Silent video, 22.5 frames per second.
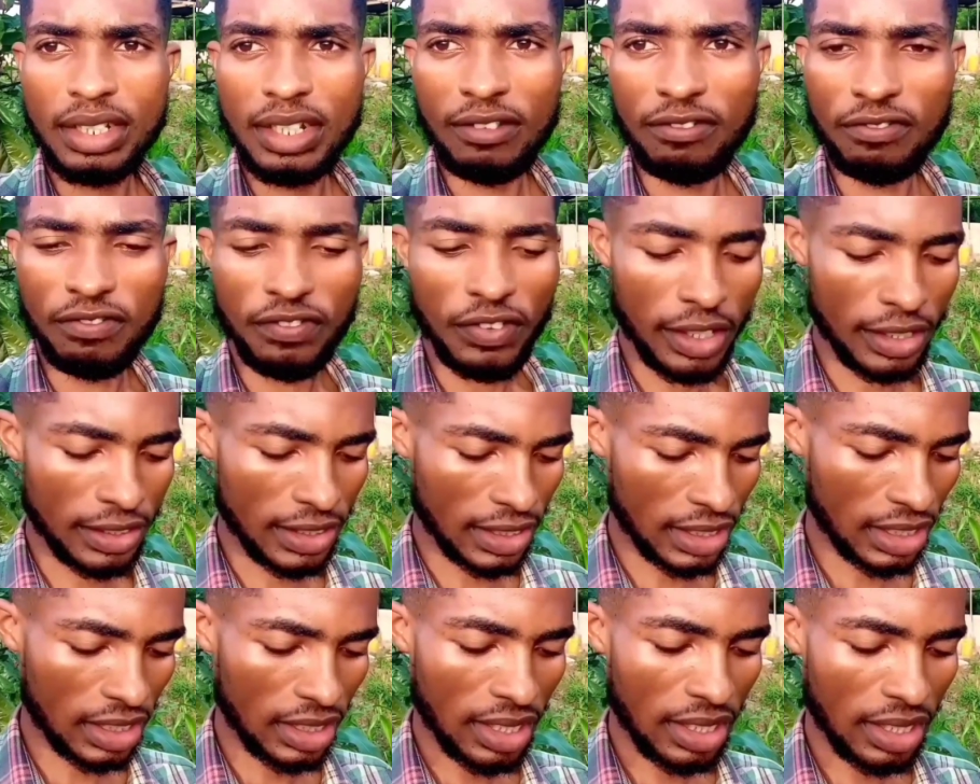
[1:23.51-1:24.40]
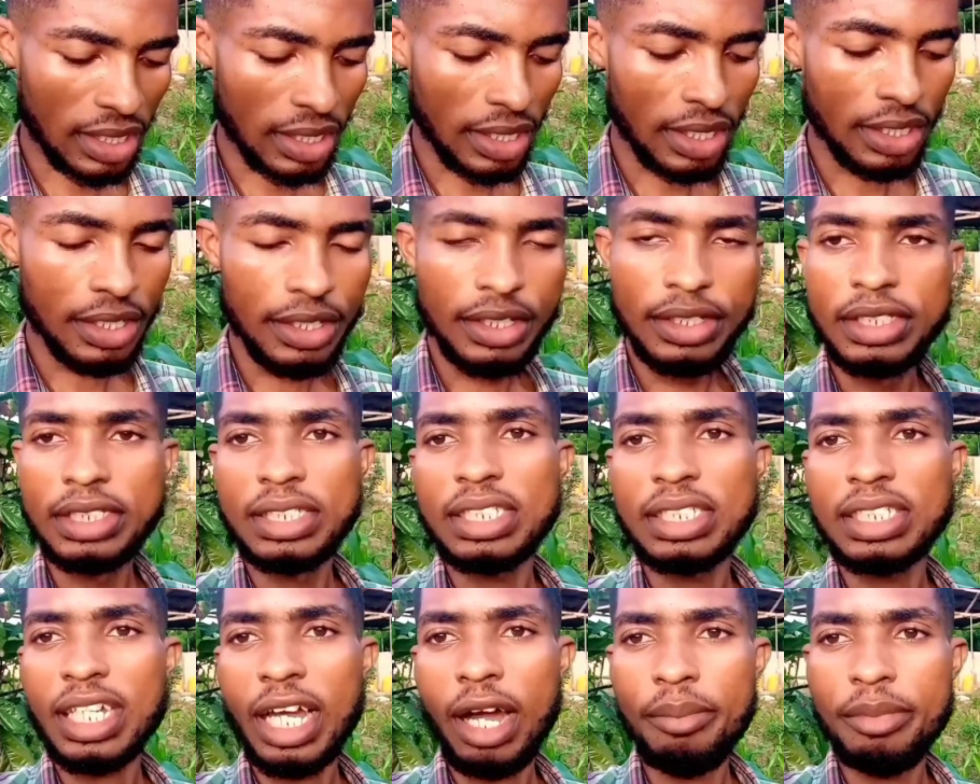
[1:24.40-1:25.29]
The first
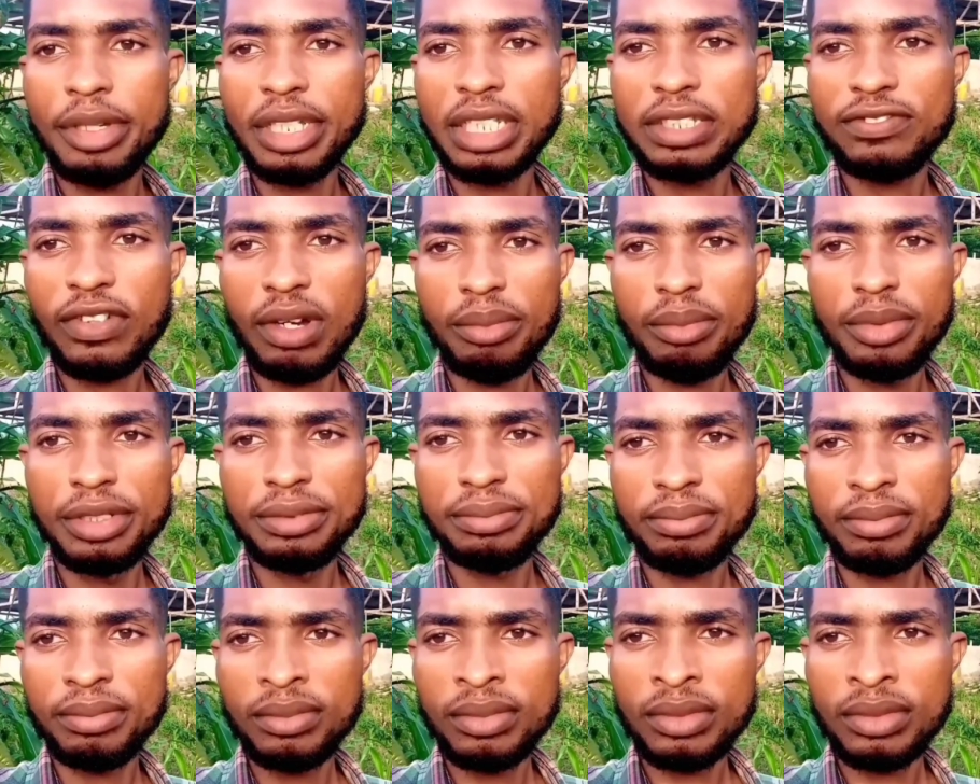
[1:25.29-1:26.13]
is cabbage farming.